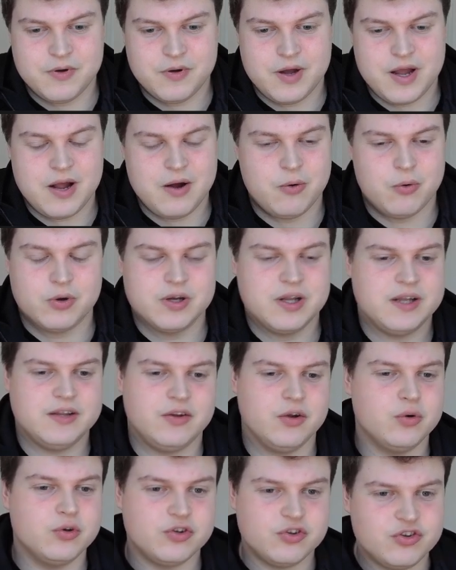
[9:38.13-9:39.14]
or they
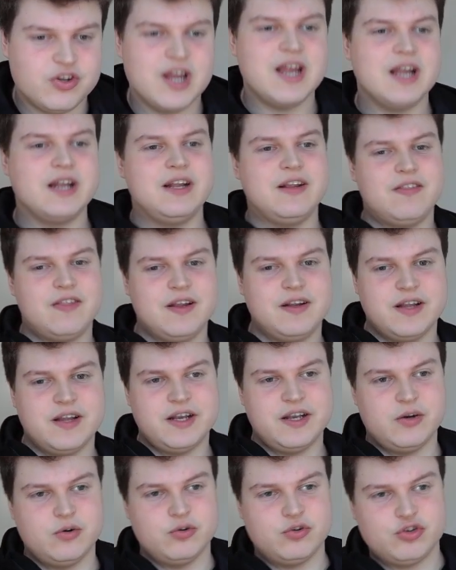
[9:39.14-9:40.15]
don't say anything, they
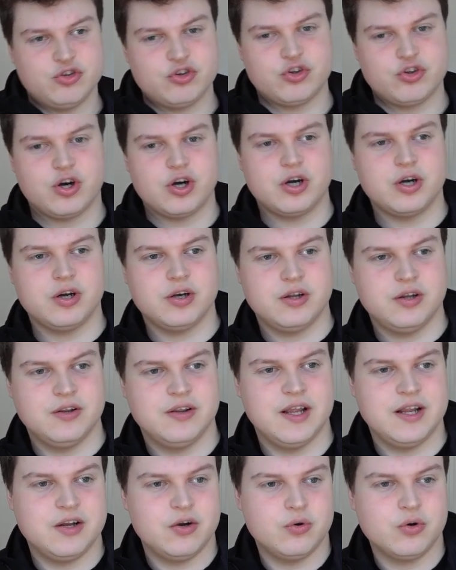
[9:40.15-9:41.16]

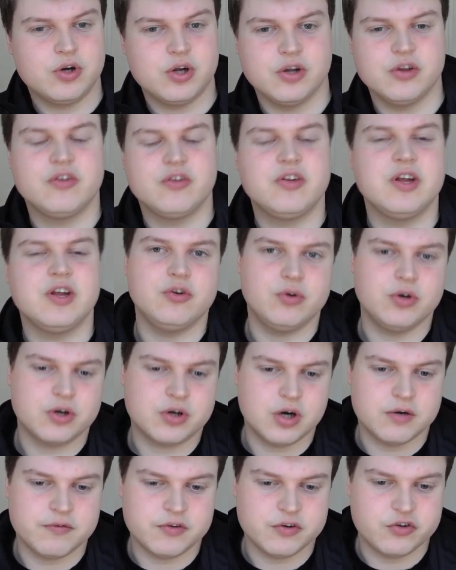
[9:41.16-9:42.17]
don't continue the
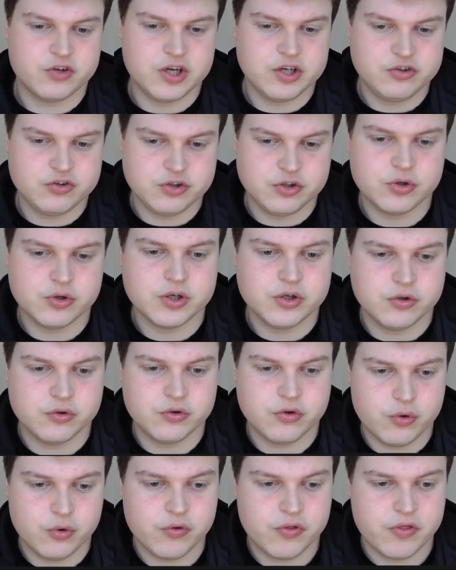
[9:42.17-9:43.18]
conversation. You can do
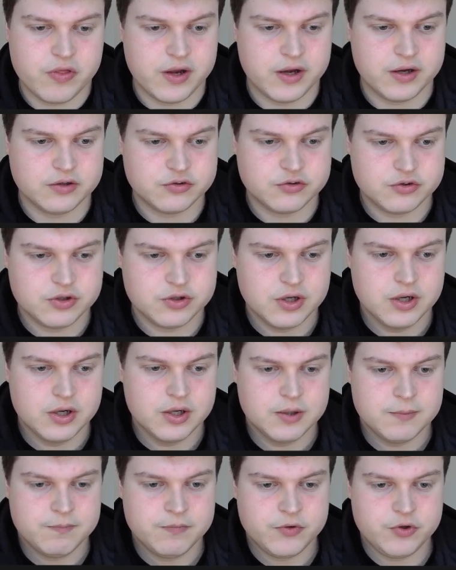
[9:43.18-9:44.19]
2 things.
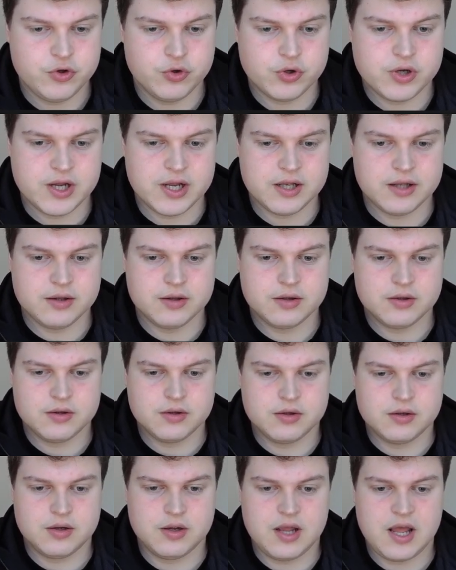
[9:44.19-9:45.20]
You can
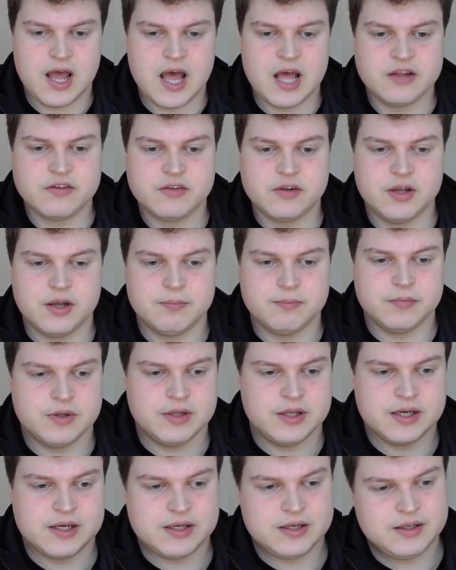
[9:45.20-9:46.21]
ask them,
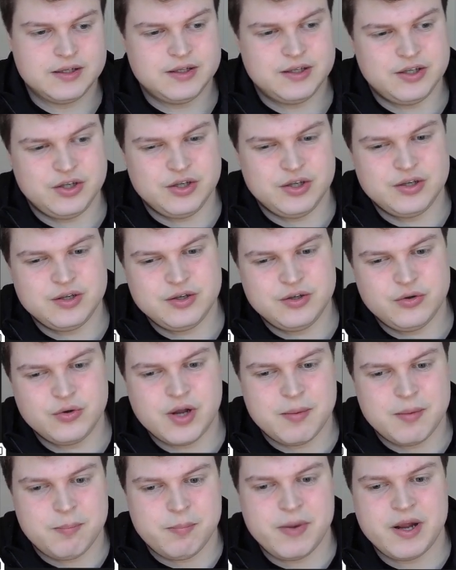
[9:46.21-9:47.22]
you
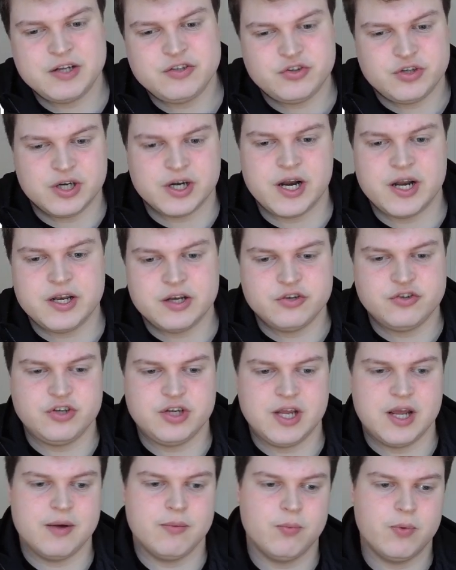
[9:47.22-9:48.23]
can match their
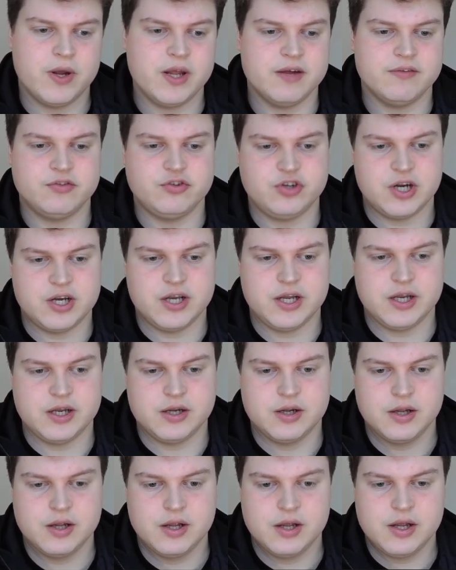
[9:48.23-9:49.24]
energy and way of
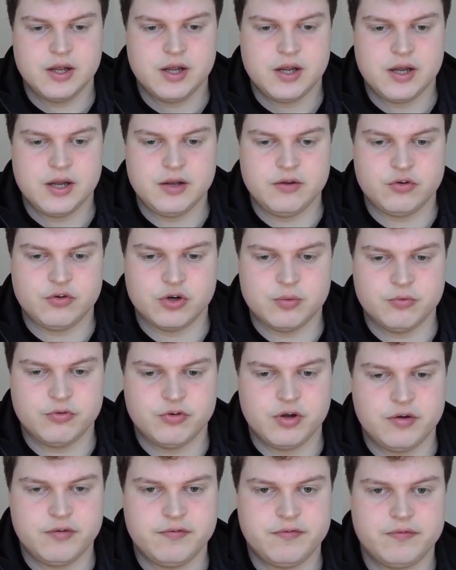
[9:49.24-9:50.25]
chatting in terms
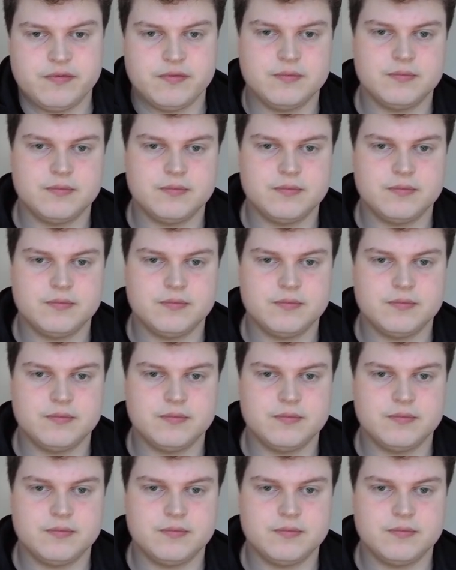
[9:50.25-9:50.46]
of